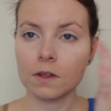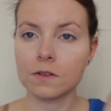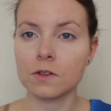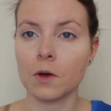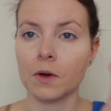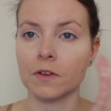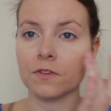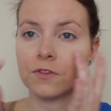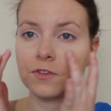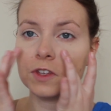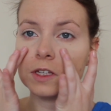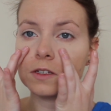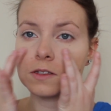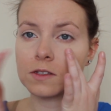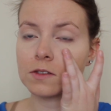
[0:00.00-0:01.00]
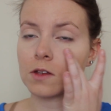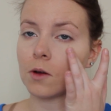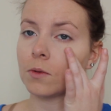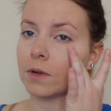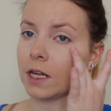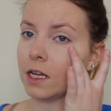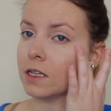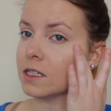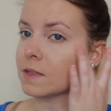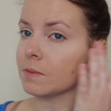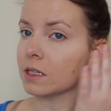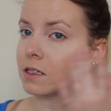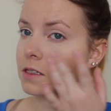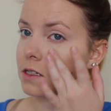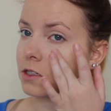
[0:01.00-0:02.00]
So it feels so nice
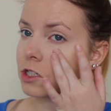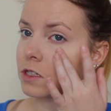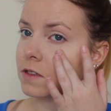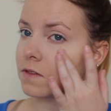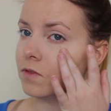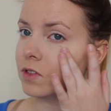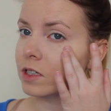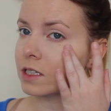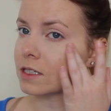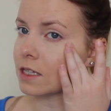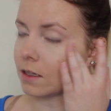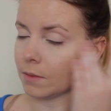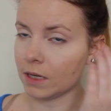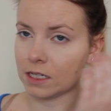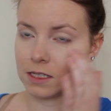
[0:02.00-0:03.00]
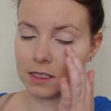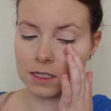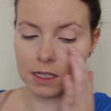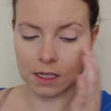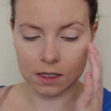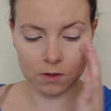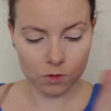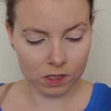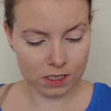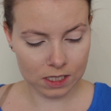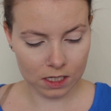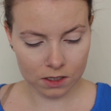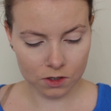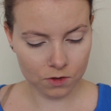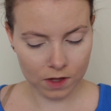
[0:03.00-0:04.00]
because it just feels like my skin once
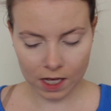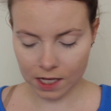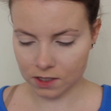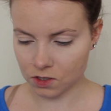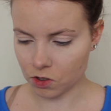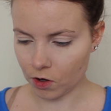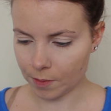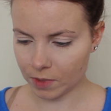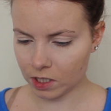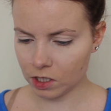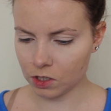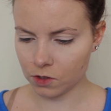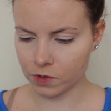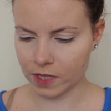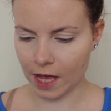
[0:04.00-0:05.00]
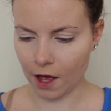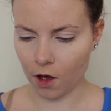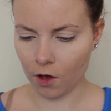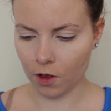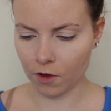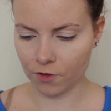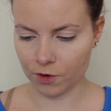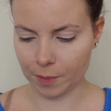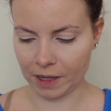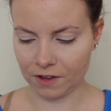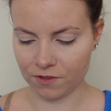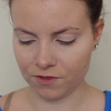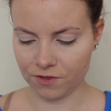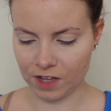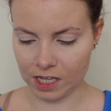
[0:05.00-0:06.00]
I do that. So I'm going to use that all over my
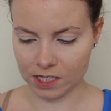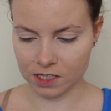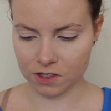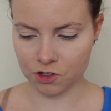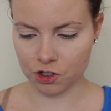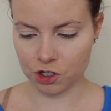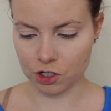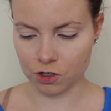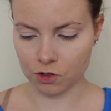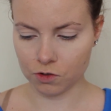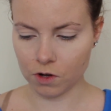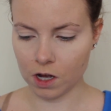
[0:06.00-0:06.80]
face too,